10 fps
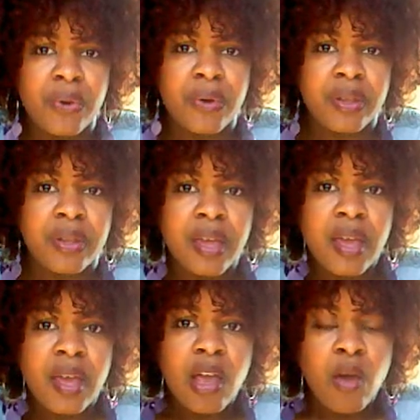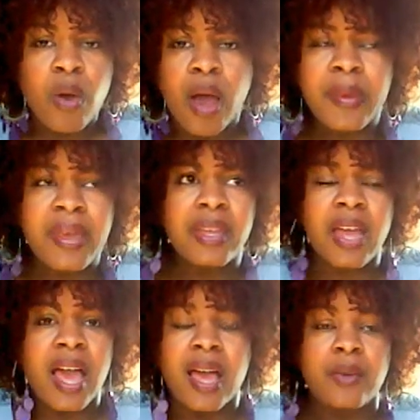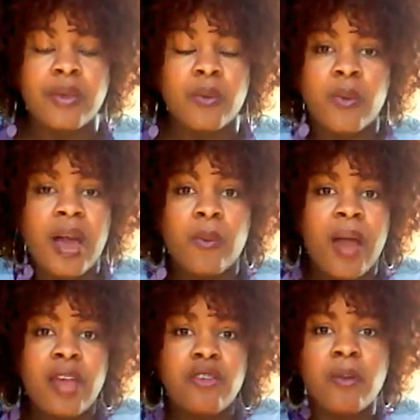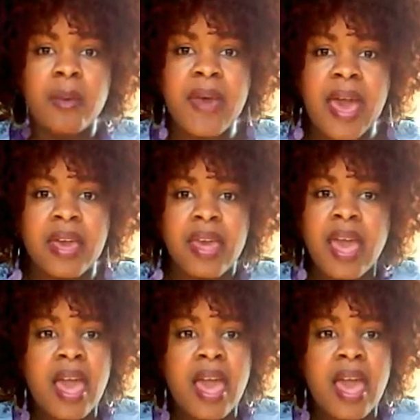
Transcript: on? Well, I mean, why are you on my back?